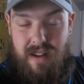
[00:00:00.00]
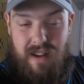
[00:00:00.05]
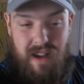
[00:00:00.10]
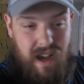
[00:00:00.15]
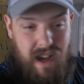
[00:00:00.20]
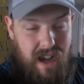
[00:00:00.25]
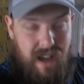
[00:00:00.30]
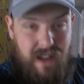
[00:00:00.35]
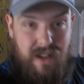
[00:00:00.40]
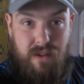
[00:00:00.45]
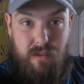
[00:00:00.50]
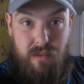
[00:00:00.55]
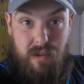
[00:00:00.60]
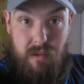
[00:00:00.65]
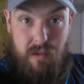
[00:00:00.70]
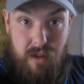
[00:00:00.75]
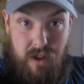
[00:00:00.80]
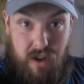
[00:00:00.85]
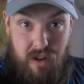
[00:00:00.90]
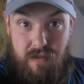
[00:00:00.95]
And we
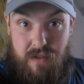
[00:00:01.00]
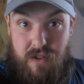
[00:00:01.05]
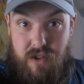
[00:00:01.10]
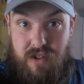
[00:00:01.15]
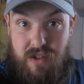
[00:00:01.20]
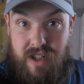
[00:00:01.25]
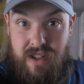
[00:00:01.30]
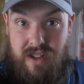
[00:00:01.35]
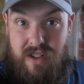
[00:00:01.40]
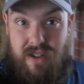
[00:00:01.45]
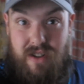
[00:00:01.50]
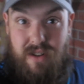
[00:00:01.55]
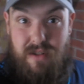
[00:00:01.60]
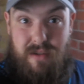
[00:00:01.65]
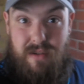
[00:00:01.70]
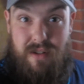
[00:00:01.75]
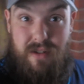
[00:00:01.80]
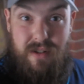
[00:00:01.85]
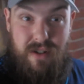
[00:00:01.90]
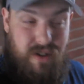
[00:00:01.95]
will go for drinks
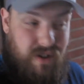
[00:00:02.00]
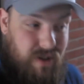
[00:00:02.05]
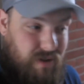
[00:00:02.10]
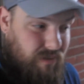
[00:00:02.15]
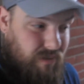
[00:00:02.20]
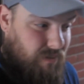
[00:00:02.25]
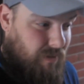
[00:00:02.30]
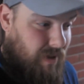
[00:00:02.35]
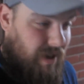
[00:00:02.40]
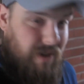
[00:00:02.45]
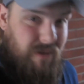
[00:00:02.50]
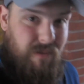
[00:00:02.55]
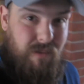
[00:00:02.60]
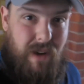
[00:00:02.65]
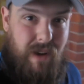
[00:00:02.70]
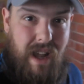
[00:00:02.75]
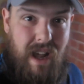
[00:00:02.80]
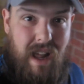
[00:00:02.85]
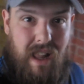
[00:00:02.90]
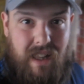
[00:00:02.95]
soon, just when
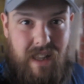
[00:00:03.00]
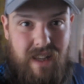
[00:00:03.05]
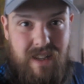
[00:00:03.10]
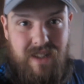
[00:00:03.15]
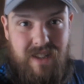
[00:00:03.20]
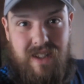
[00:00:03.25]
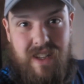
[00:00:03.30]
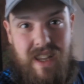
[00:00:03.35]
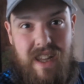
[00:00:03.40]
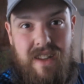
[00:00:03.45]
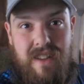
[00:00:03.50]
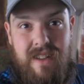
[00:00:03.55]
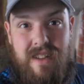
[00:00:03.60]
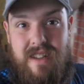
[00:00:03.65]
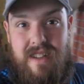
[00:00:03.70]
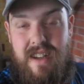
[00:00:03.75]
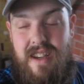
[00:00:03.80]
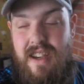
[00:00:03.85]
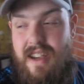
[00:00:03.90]
we are less skint.